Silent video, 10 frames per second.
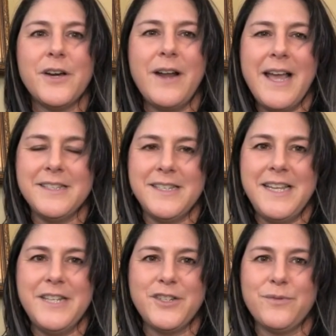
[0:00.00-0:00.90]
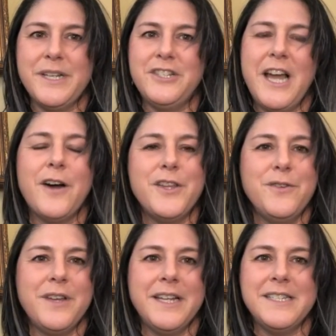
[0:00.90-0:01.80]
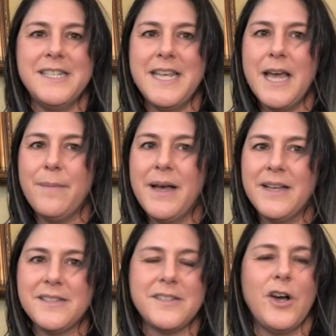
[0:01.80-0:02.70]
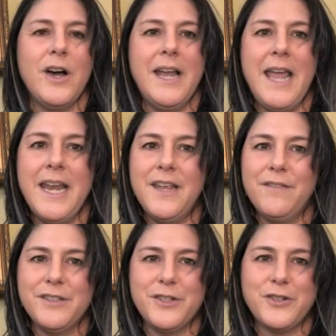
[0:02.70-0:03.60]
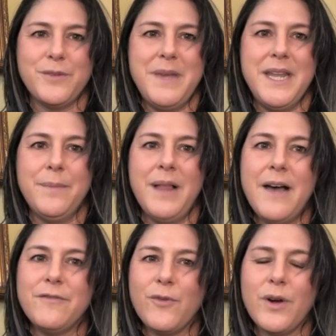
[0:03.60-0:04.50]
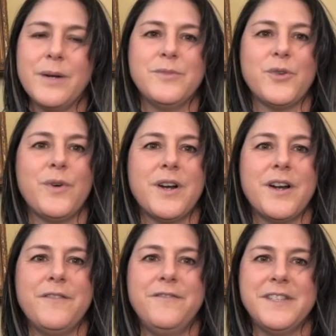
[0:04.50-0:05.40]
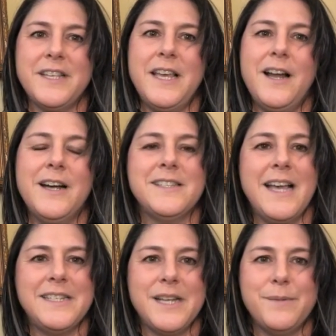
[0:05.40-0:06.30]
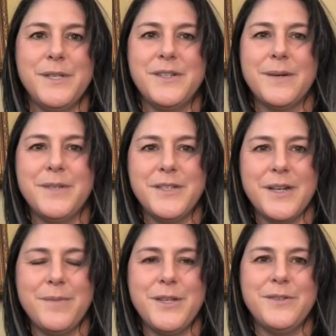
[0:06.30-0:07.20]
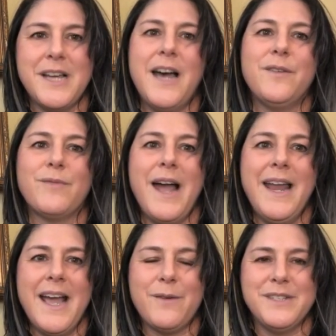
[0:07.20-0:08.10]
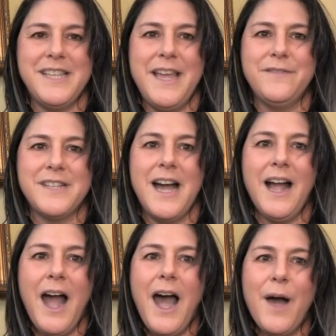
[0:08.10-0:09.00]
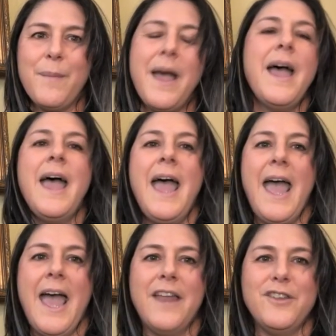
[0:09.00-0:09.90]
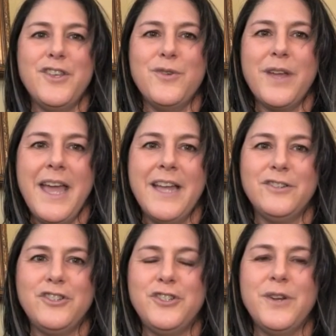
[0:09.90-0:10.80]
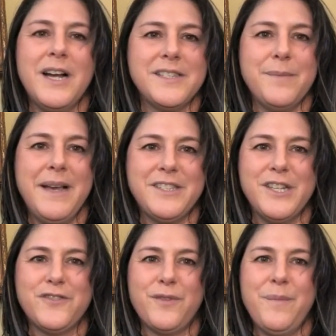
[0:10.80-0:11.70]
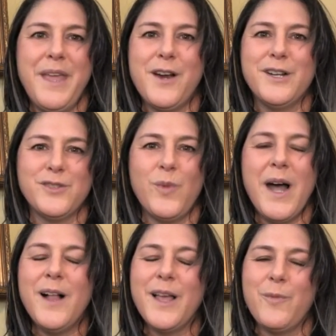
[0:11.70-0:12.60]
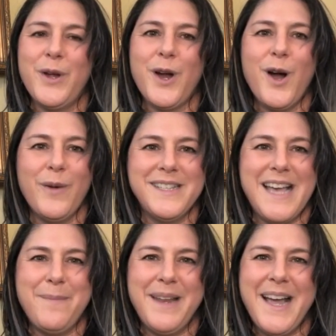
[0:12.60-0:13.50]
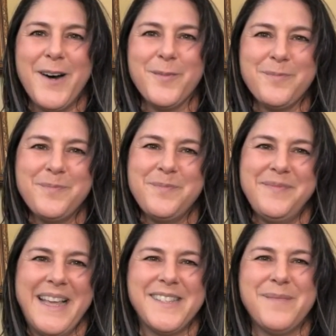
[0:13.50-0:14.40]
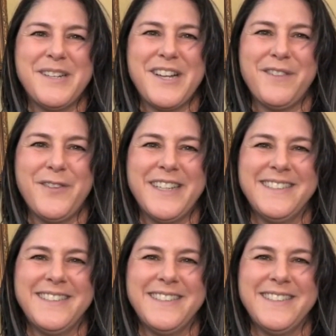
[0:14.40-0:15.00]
hesitate to reach out. You can DM us on any of the social media platforms or visit us at www.rideequisafe.com, and you can shoot us a message from there as well, and we are always happy to help. Thanks so much, everyone.